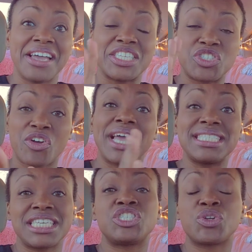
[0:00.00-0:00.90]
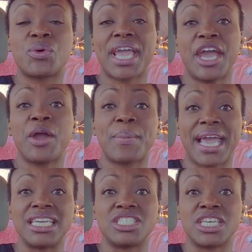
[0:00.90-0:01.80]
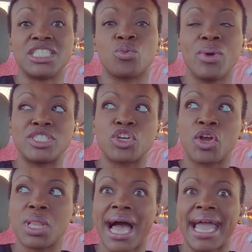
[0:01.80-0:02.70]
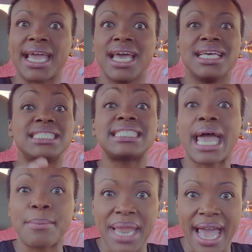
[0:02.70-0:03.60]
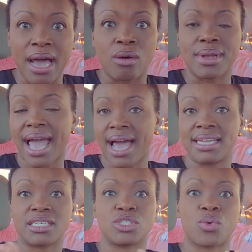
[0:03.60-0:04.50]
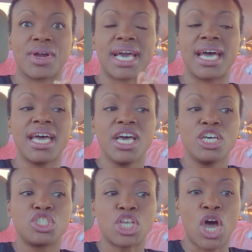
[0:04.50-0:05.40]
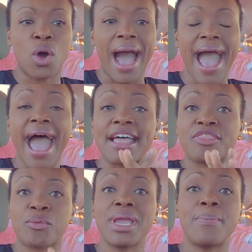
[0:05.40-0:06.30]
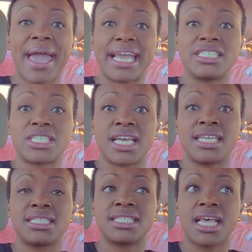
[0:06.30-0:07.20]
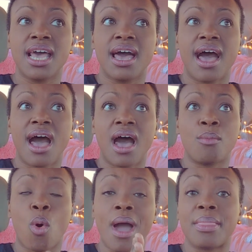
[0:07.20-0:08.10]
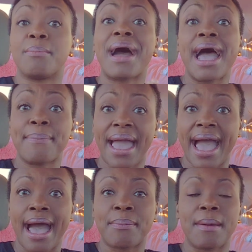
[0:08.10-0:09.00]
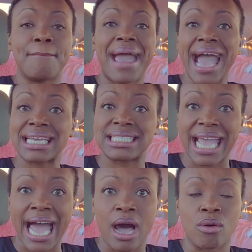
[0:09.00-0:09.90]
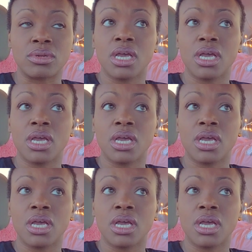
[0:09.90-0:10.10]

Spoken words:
transitional care patients, which are like step down, kind of, sort of. So I had 3 patients on the BiPAP, maxed out,